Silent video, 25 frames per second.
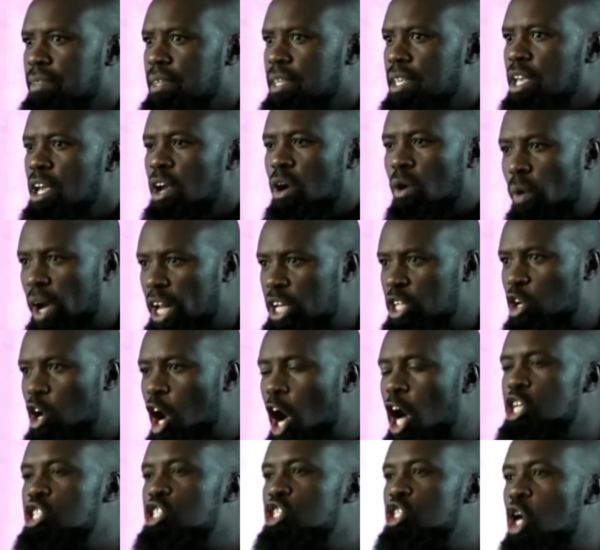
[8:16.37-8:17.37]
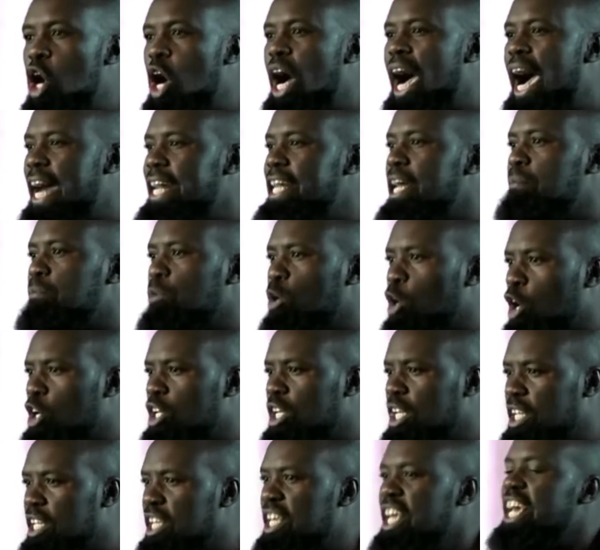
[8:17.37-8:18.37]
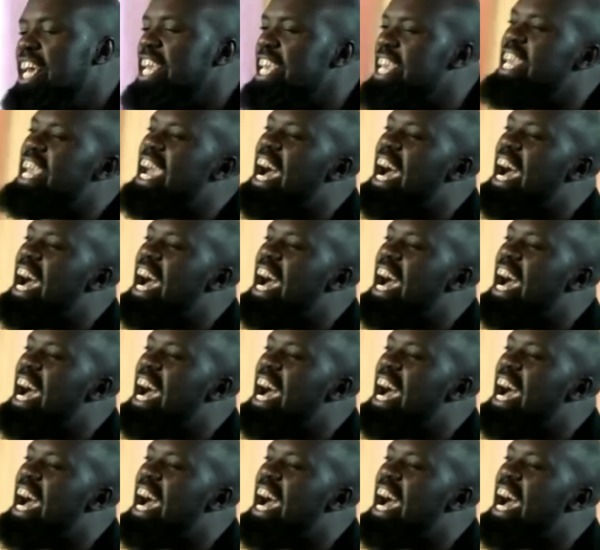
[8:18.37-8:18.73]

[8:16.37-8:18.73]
When God saw Adam lonely, he had